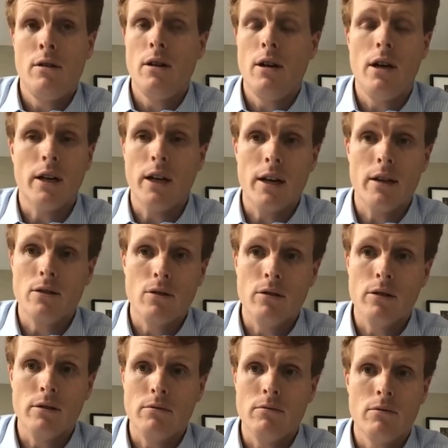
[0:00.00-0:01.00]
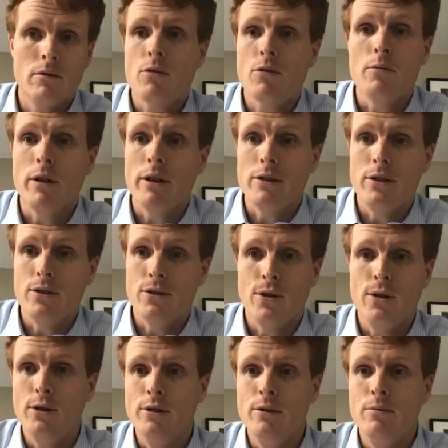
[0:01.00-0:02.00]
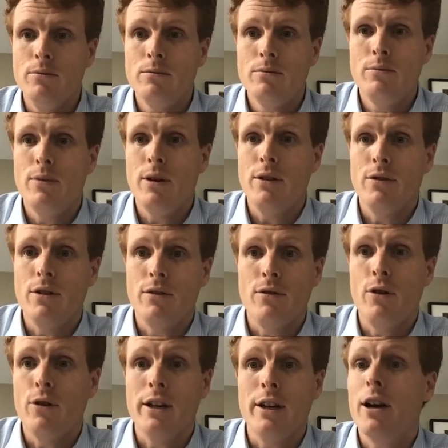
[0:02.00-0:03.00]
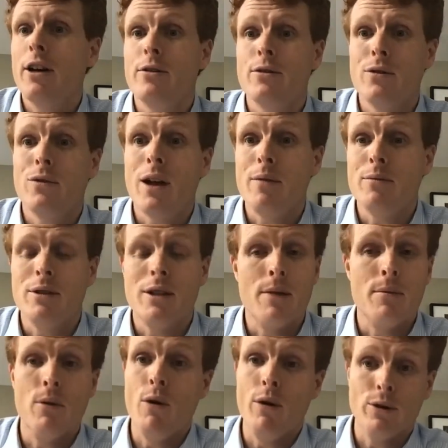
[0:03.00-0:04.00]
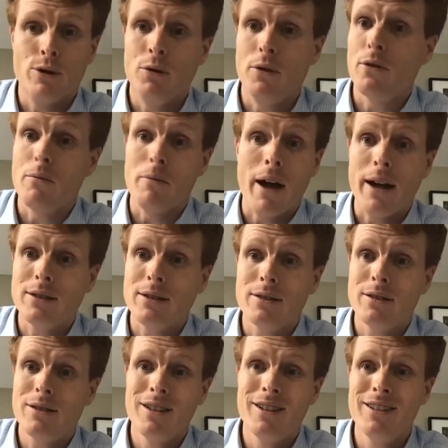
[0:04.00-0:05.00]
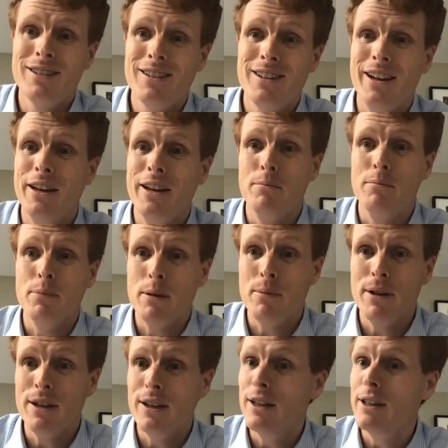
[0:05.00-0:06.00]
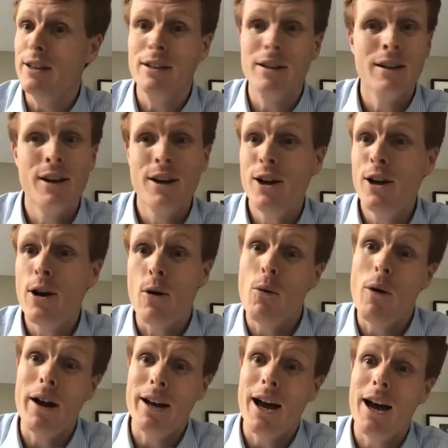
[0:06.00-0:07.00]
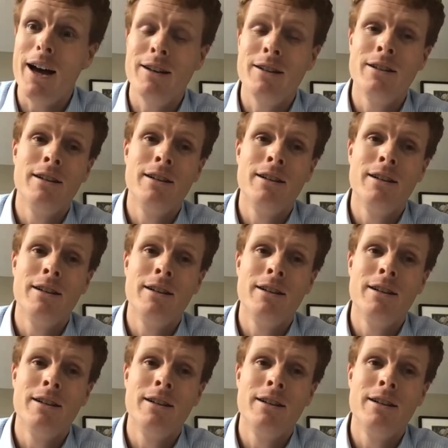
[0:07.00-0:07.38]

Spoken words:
and again, it's only 3+ years old, but if you're invoking it hundreds of times a day but won't do it for masks and PPE, why not?